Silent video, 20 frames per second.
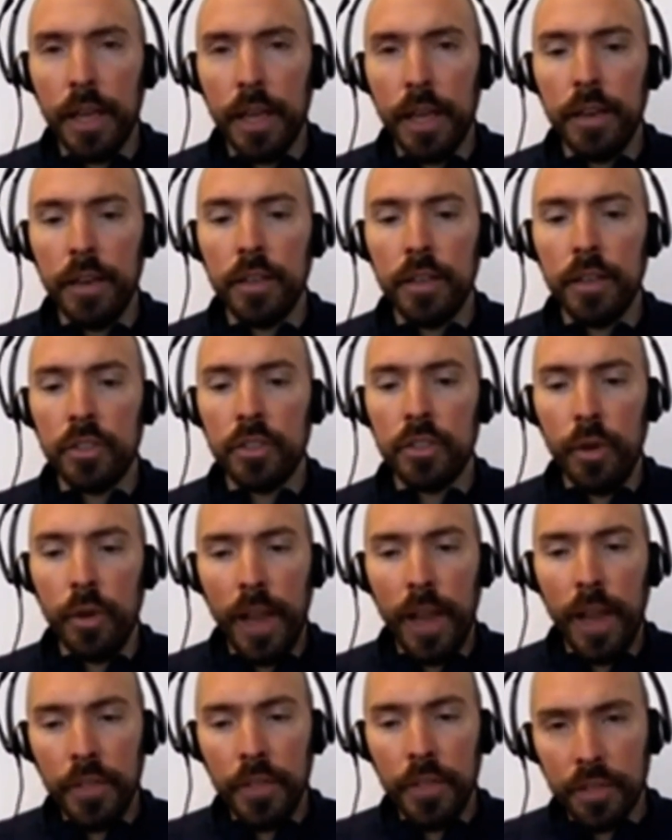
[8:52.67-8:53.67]
And
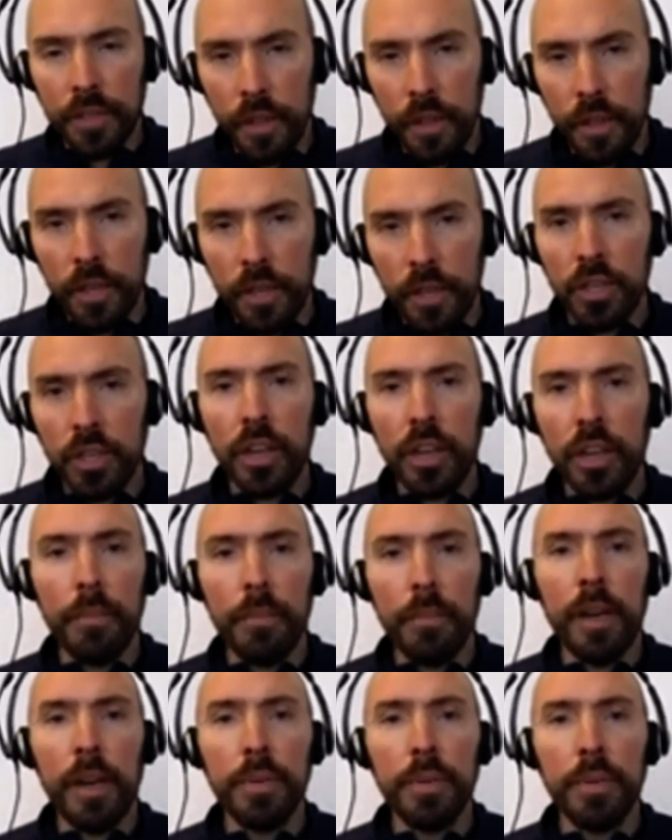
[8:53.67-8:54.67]
so we've had this election
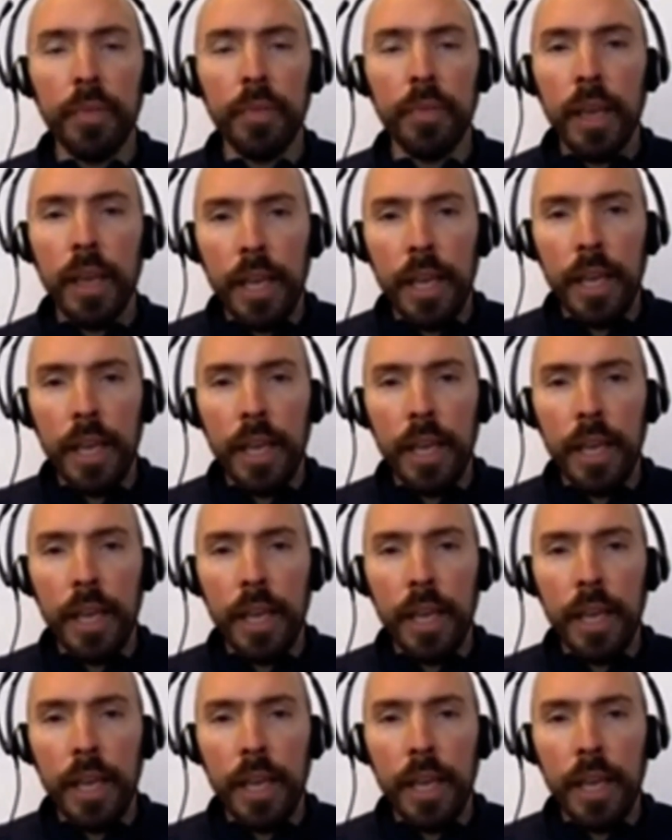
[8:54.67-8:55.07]
come up.